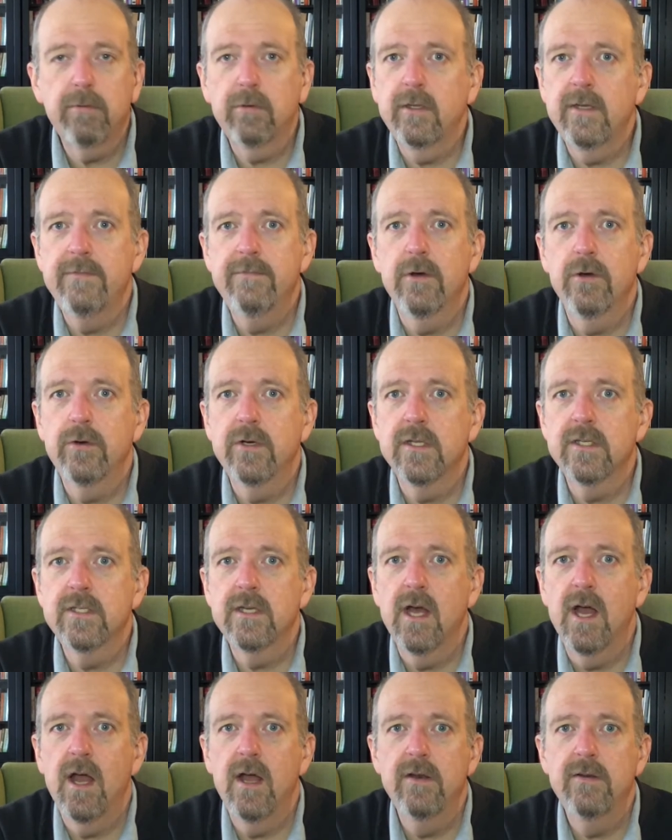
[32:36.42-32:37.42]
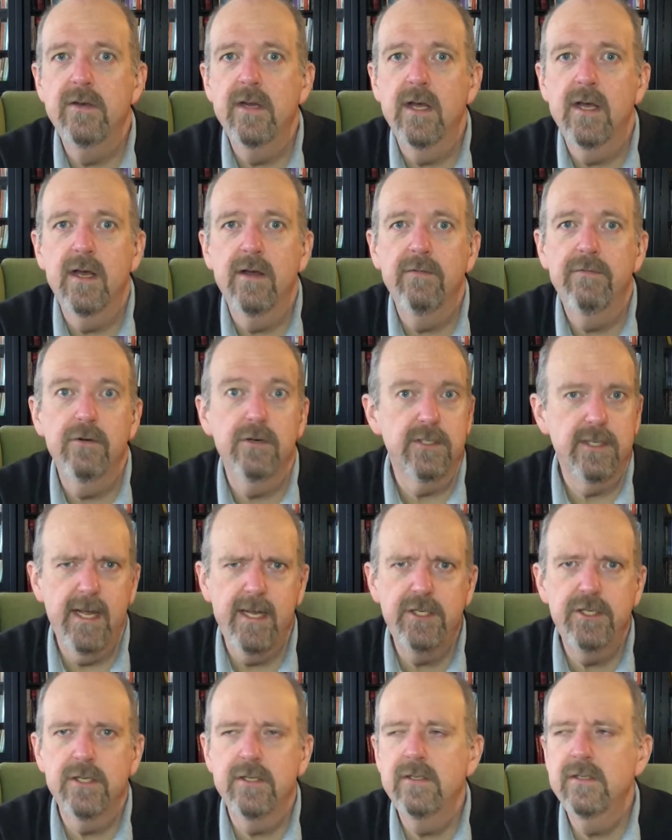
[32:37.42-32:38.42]
focused on First
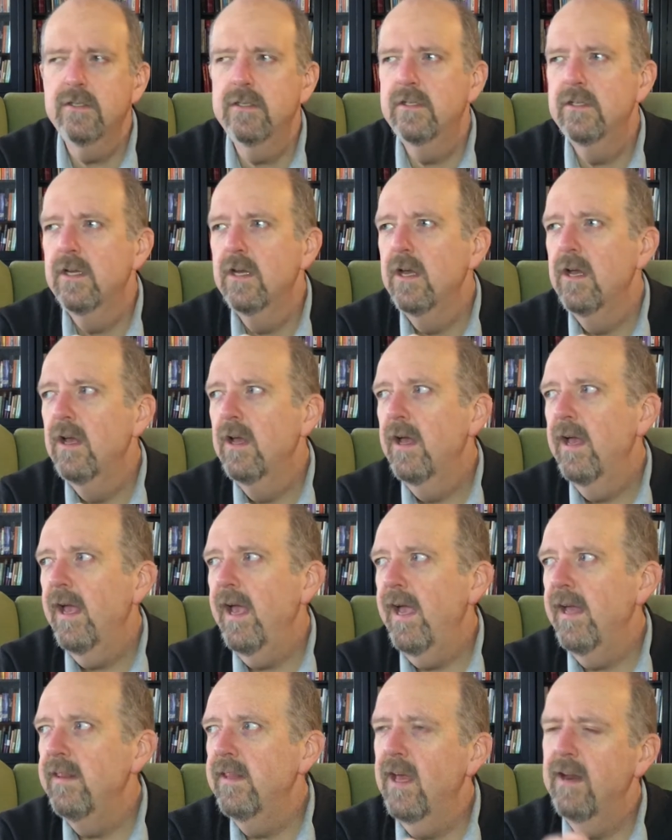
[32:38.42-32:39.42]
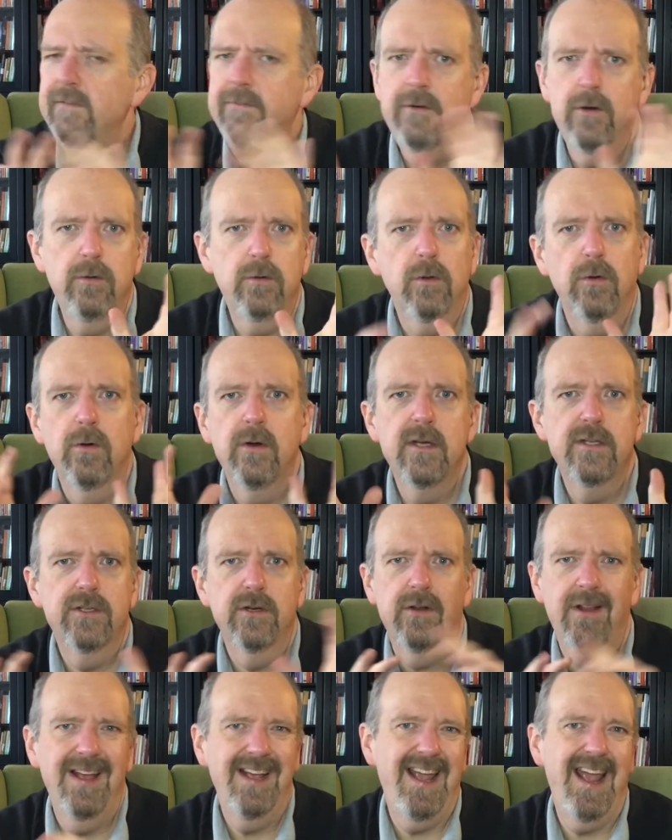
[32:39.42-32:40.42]
Nations, and then folklore is
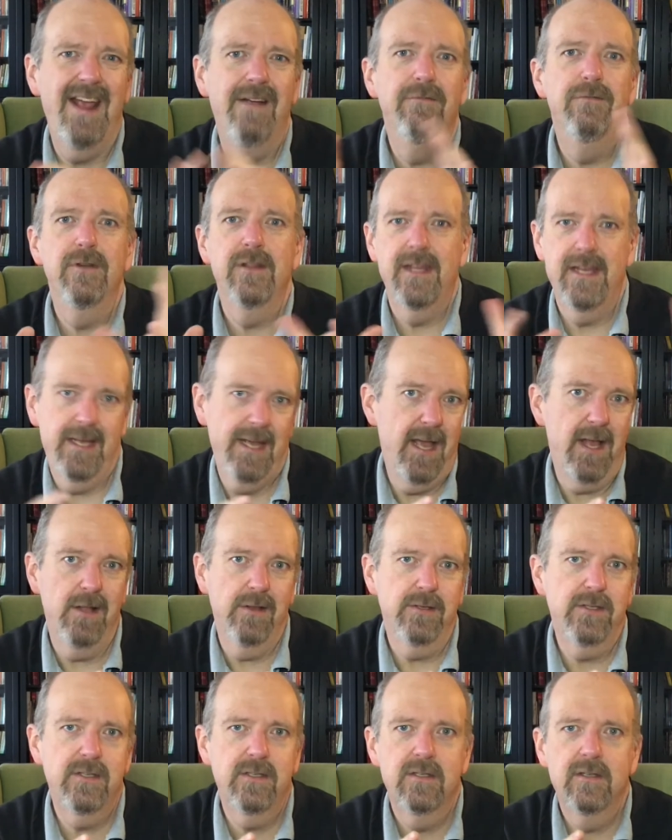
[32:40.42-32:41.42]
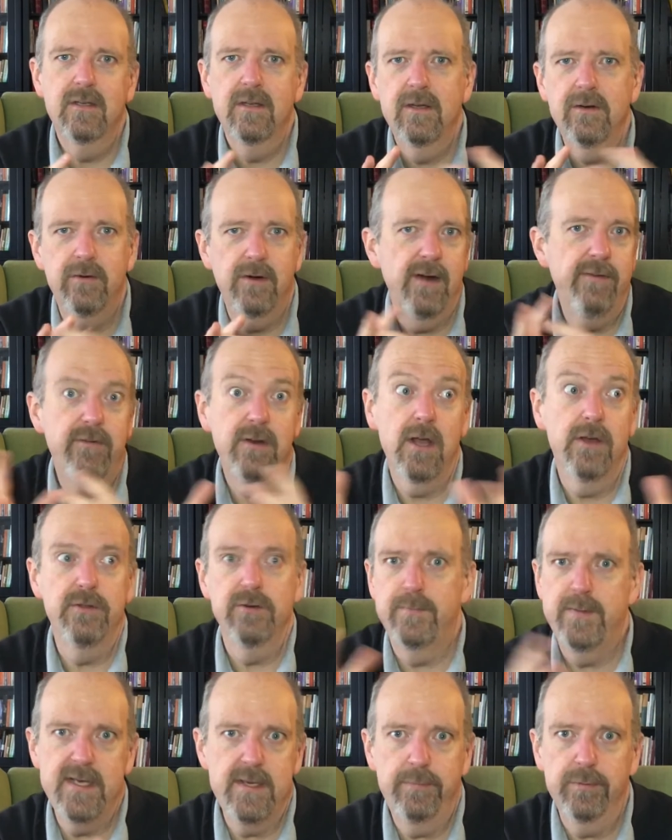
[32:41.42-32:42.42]
sort of like everything else, or every other
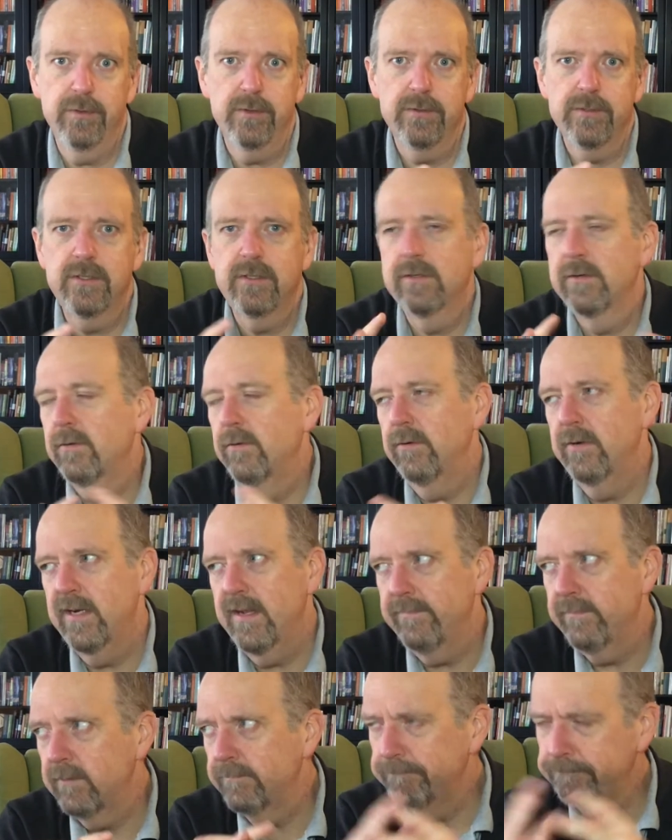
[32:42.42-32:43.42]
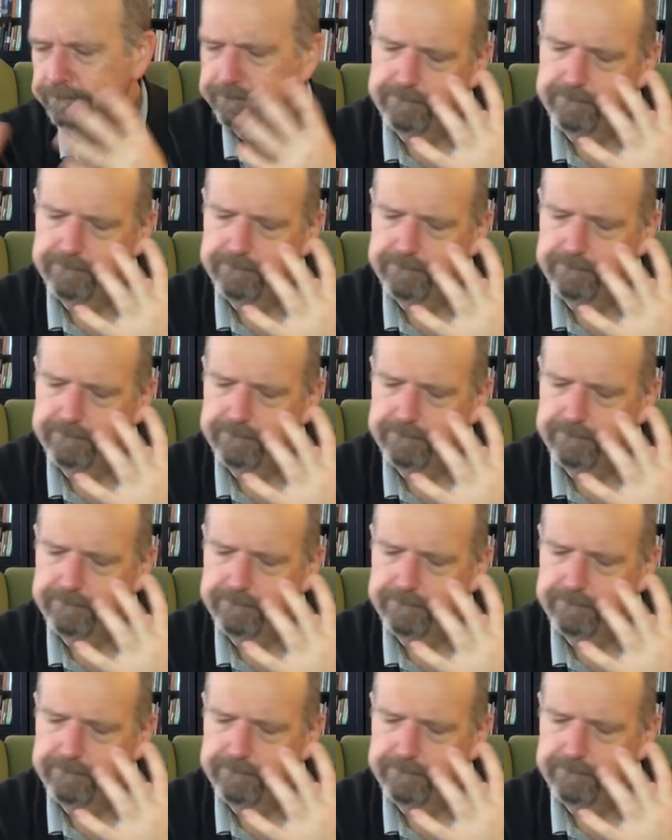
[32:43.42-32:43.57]
people's, or whatever.